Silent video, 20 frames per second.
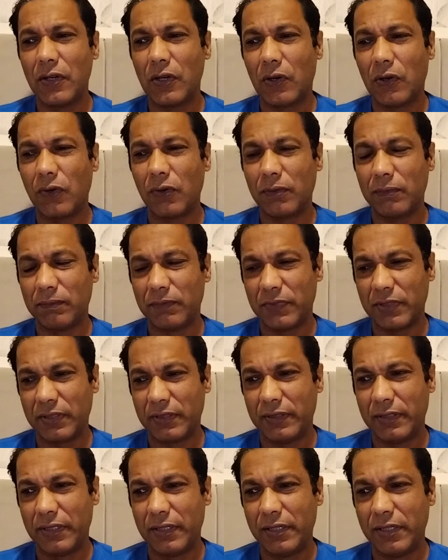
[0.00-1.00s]
Now,
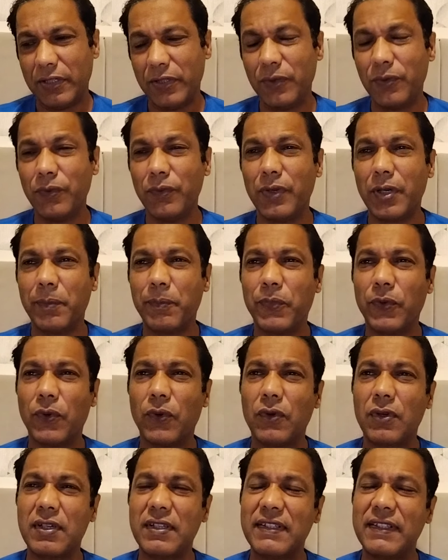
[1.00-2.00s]
the new
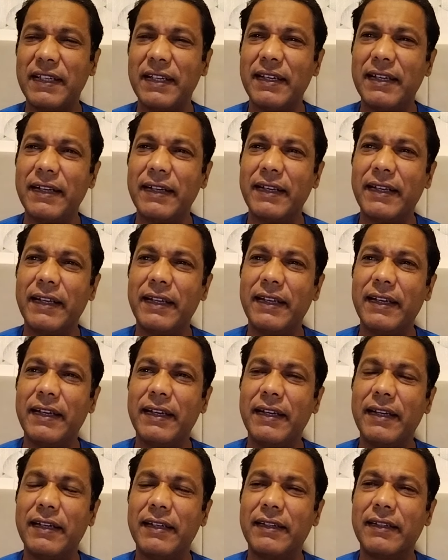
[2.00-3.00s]
reports
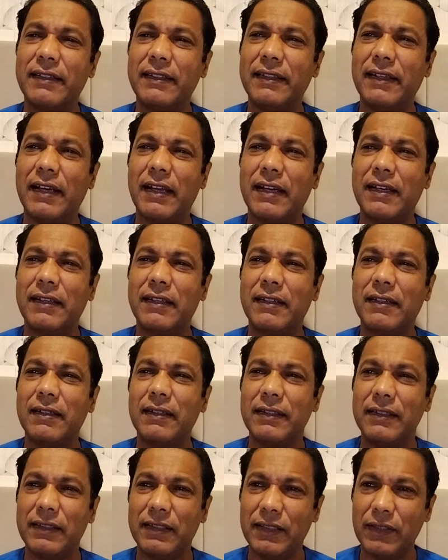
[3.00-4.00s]
indicate that
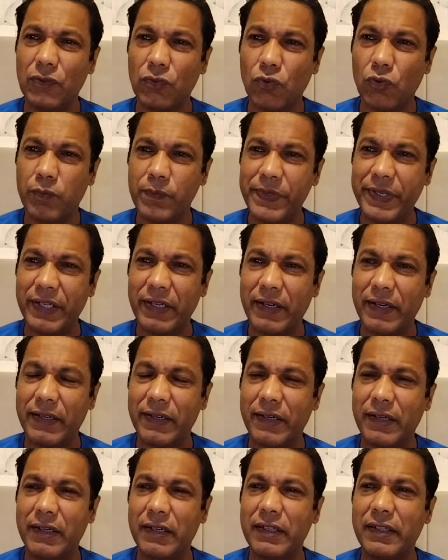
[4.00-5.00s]

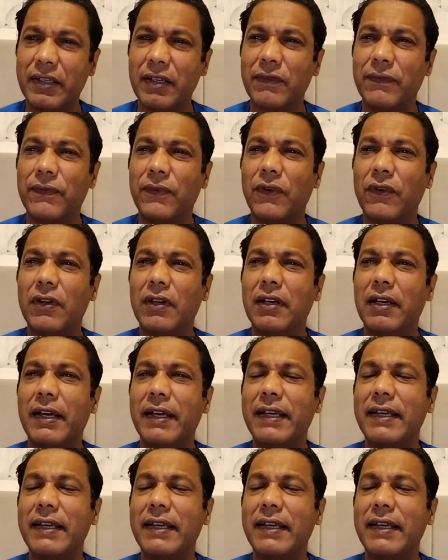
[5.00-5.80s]
Ethiopia-Eritrea phone